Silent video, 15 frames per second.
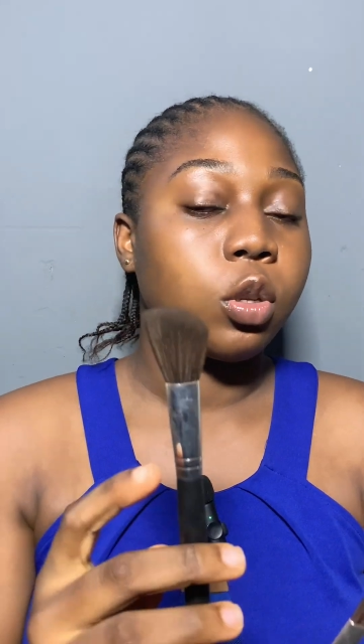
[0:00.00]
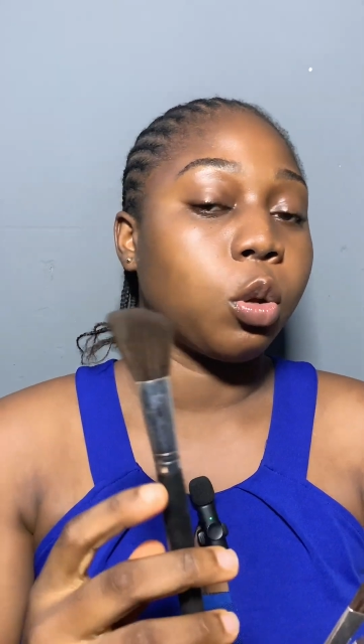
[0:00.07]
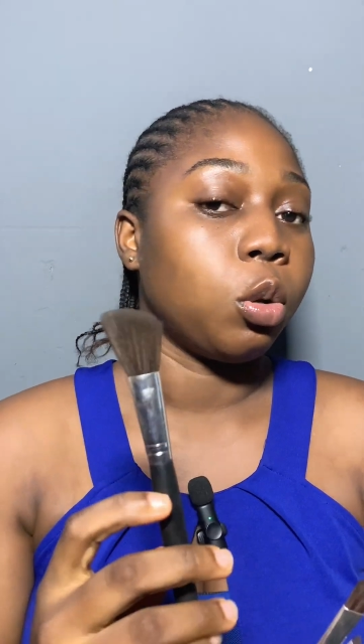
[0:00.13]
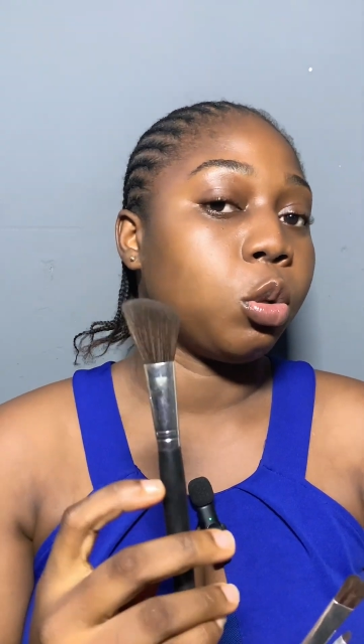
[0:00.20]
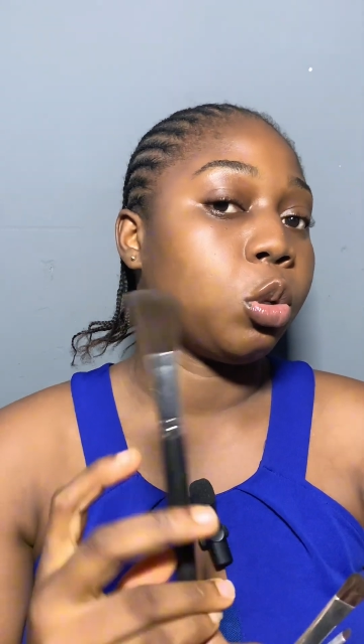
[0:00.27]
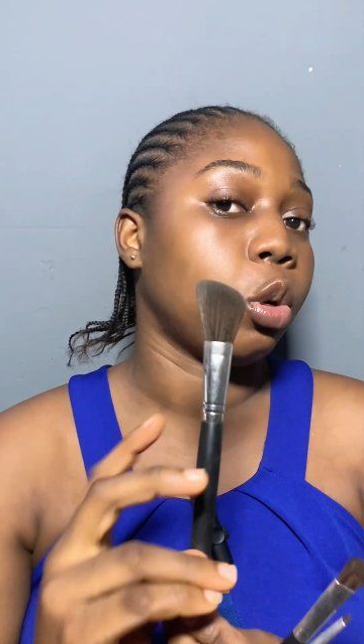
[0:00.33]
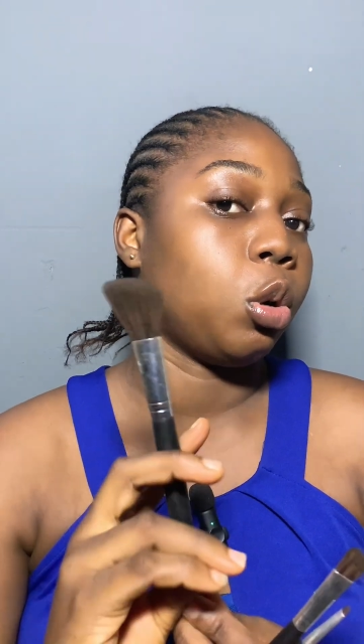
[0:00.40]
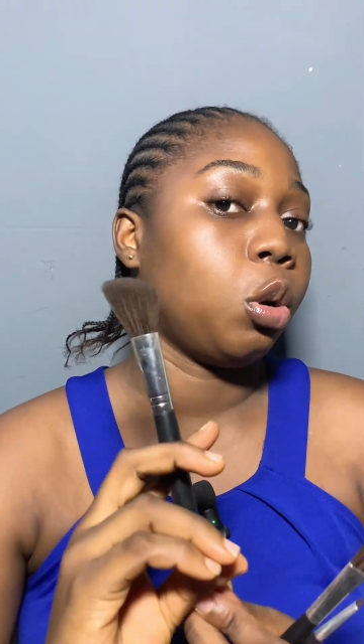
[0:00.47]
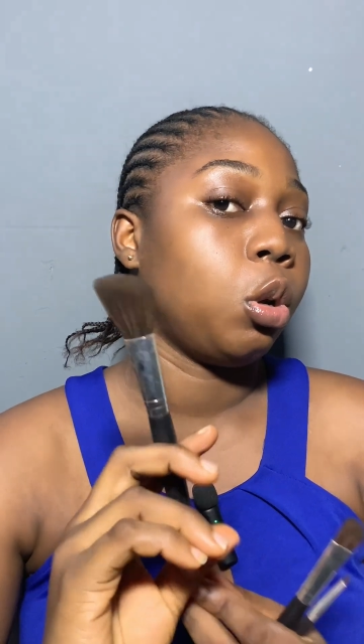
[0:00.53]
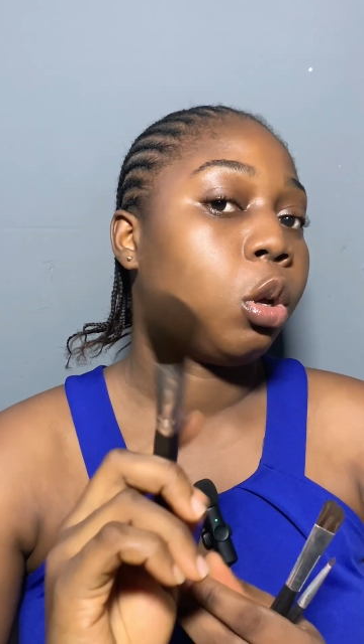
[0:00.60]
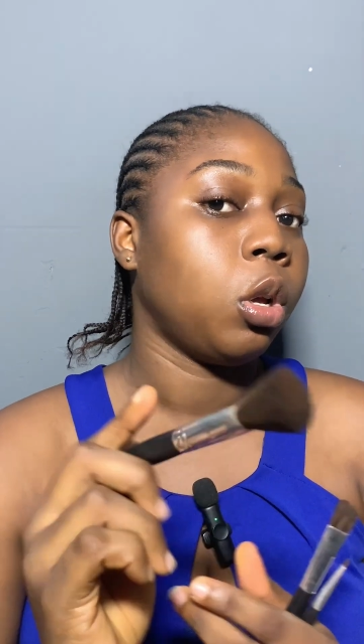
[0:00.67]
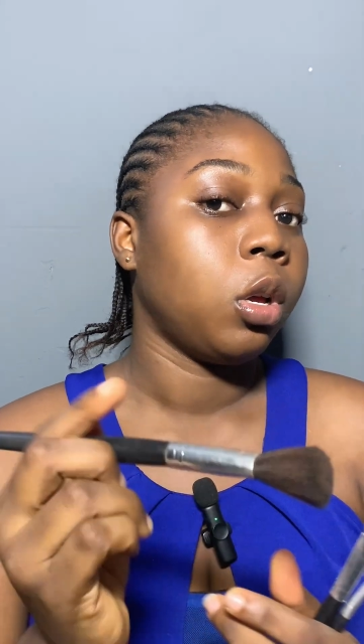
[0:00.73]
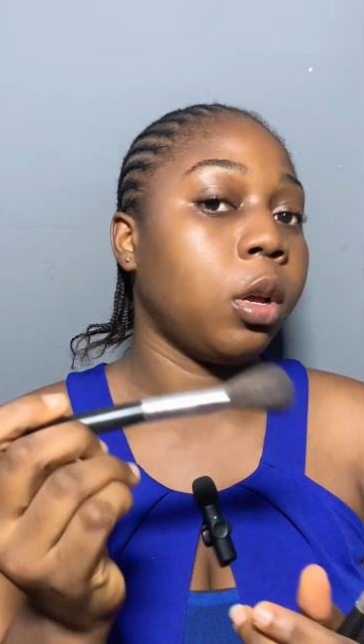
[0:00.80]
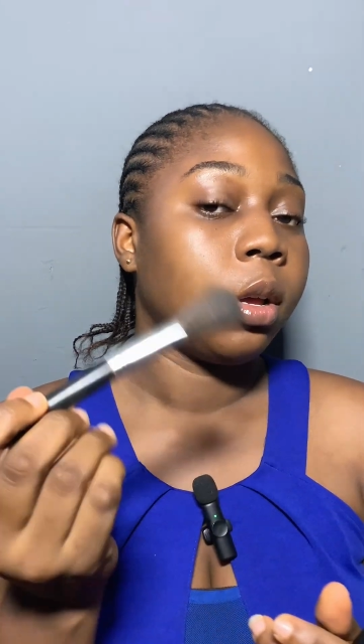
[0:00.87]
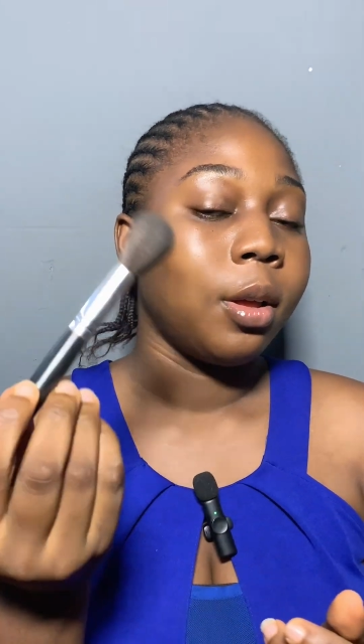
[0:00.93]
contour.
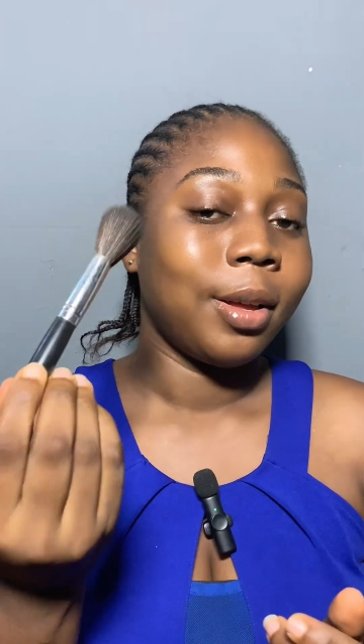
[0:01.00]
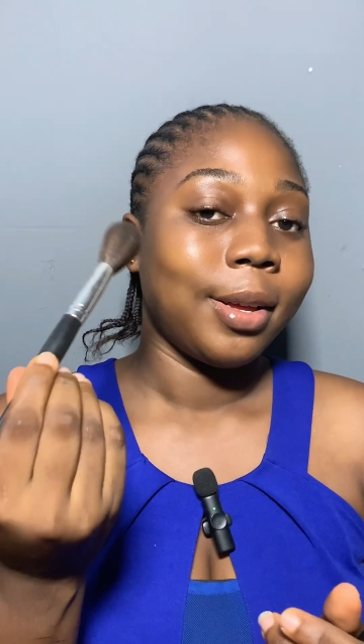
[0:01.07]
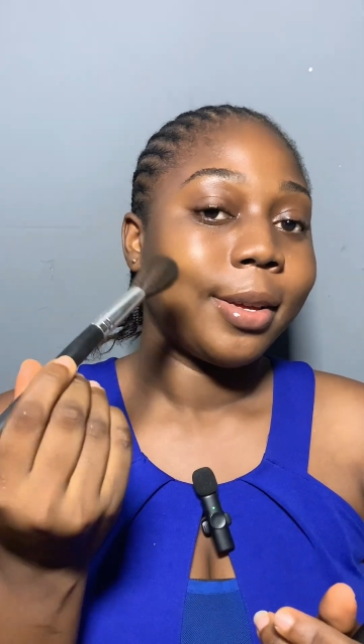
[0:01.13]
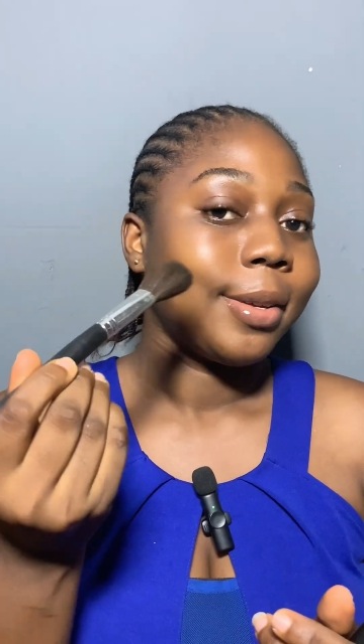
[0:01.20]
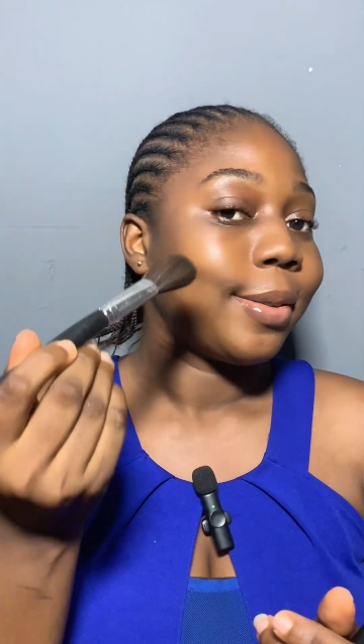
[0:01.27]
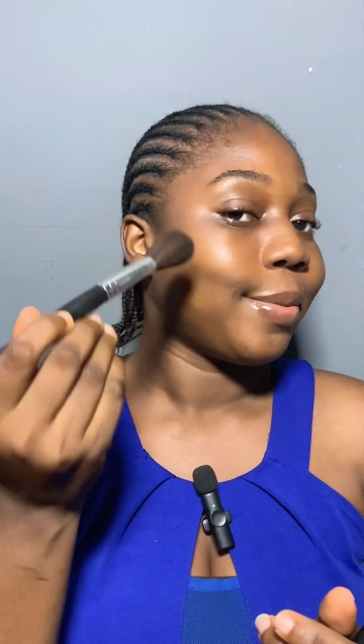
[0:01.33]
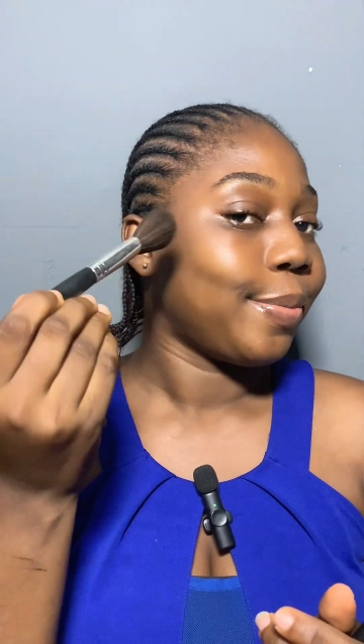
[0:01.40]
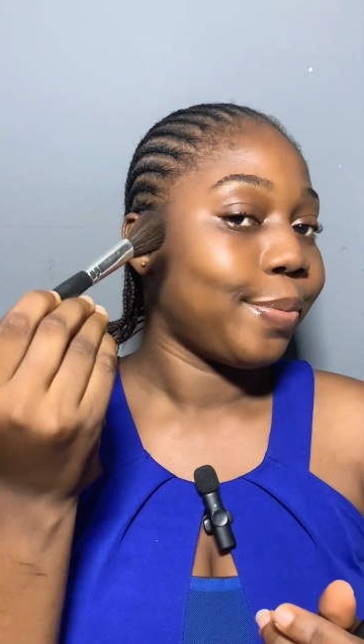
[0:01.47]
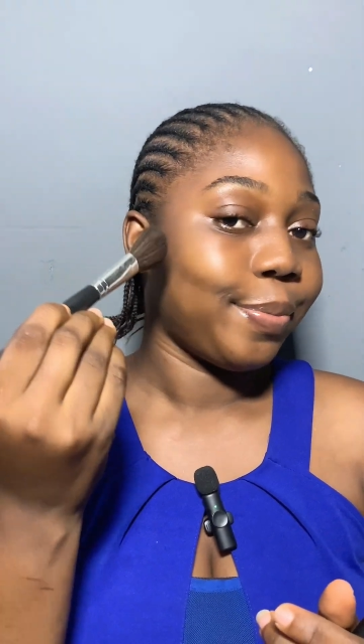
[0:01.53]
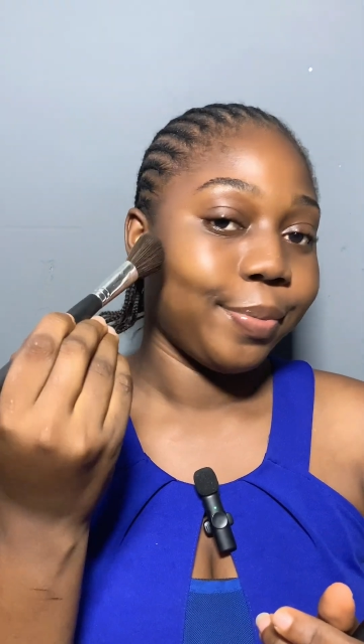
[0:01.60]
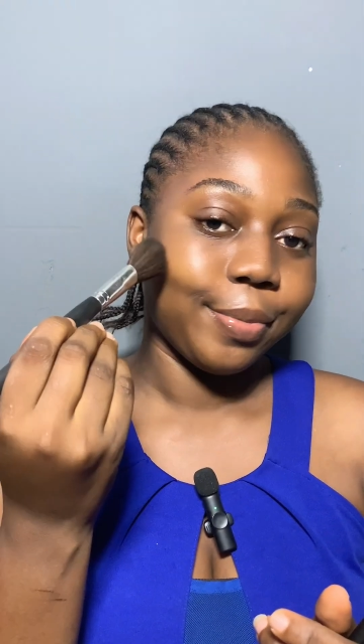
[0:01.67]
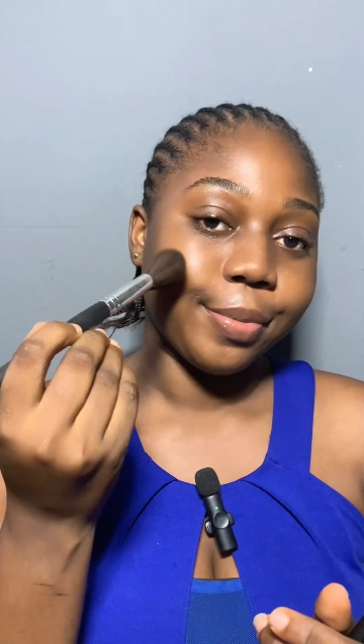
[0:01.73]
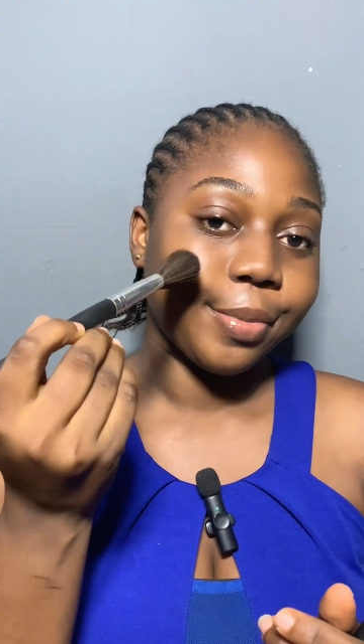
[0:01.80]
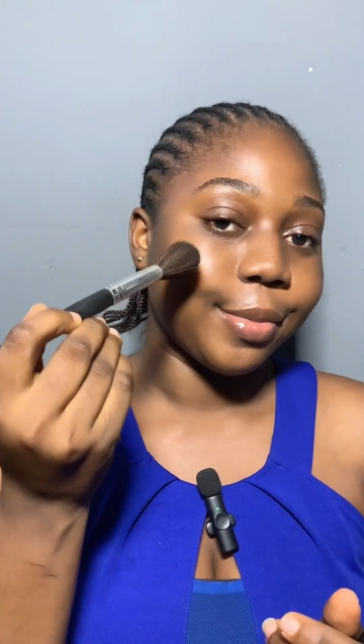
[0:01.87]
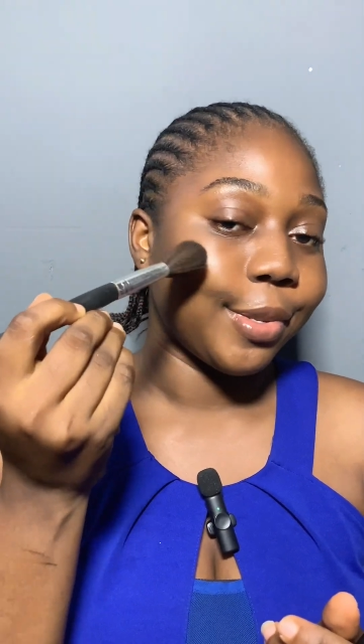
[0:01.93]

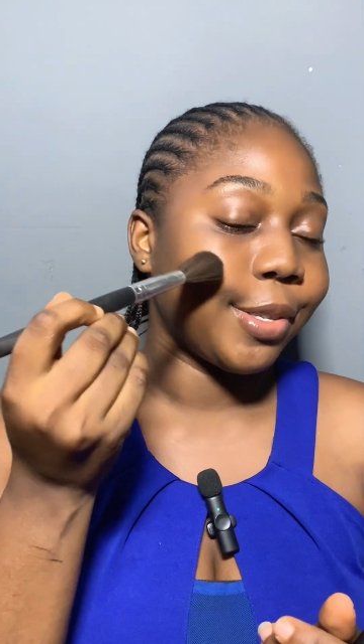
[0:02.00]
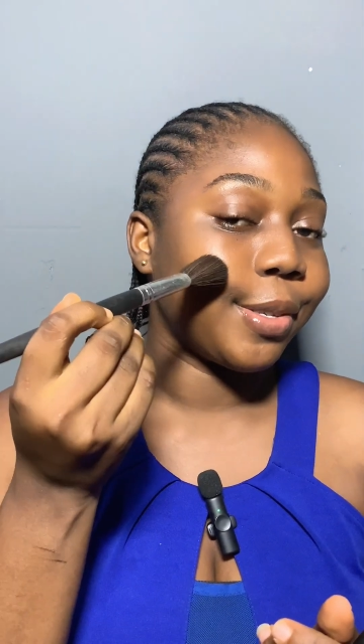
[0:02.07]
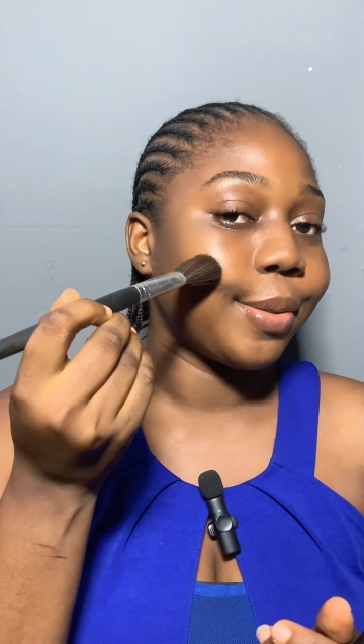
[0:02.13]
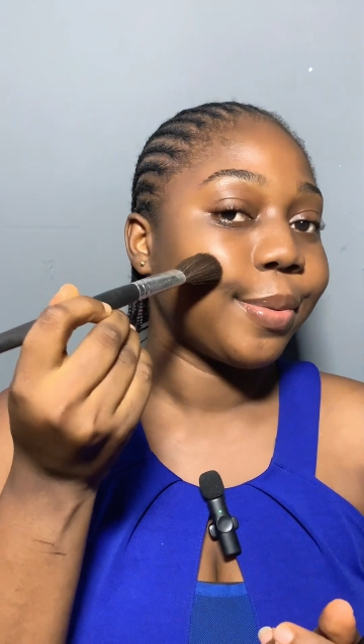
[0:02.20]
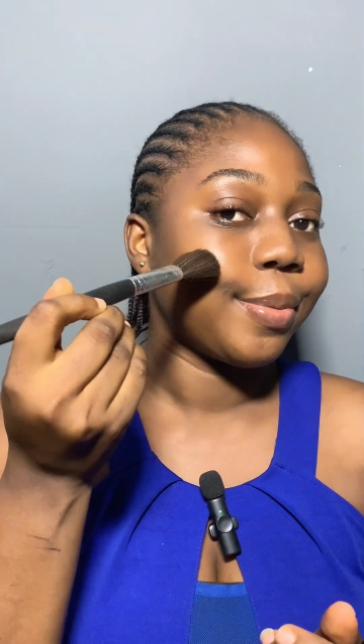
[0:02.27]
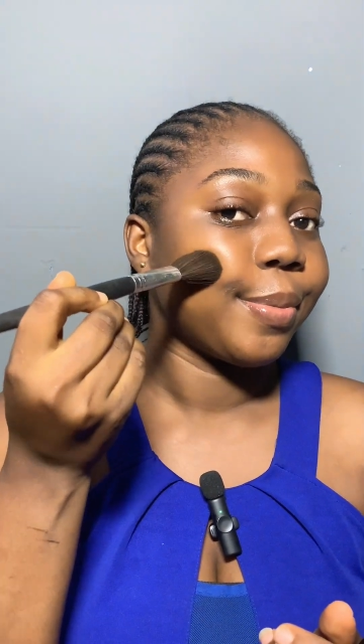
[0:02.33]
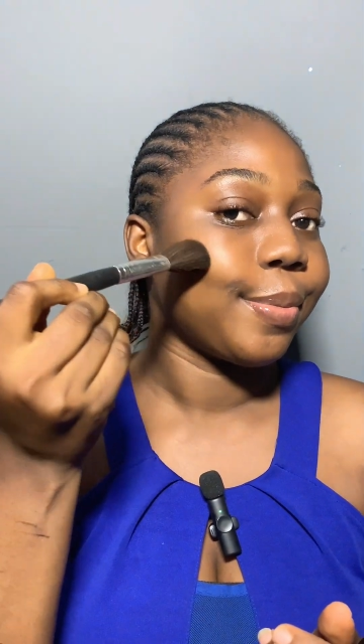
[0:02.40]
Is it?